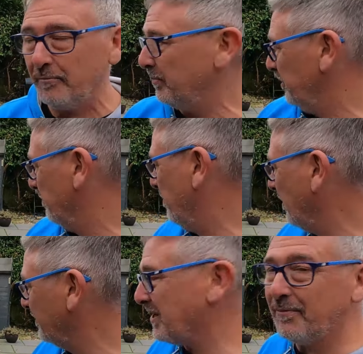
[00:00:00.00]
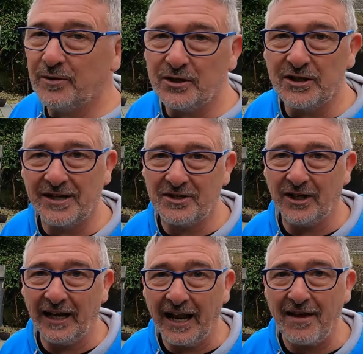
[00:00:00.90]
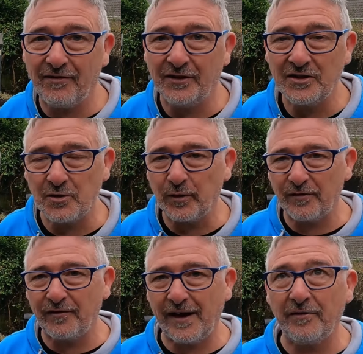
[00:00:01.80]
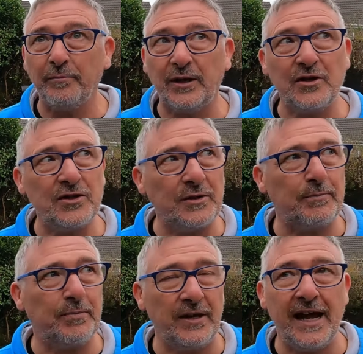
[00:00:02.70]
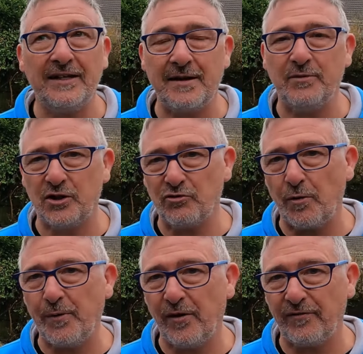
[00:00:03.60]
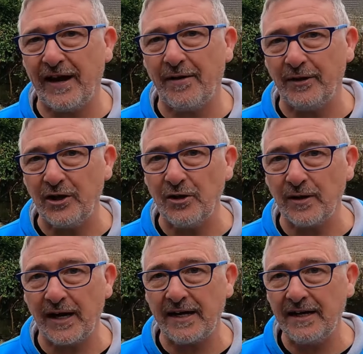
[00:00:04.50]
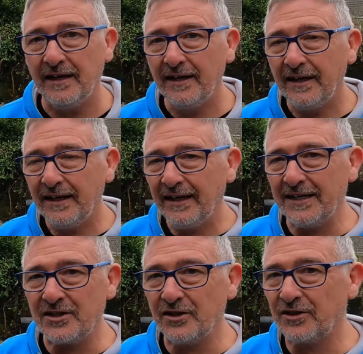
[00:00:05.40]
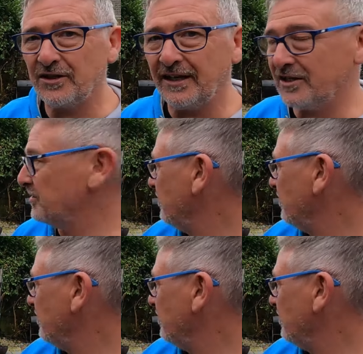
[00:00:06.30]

but the pond temperature is actually 11. So what I found, because the air temperature is dropping off now in the UK, is that it's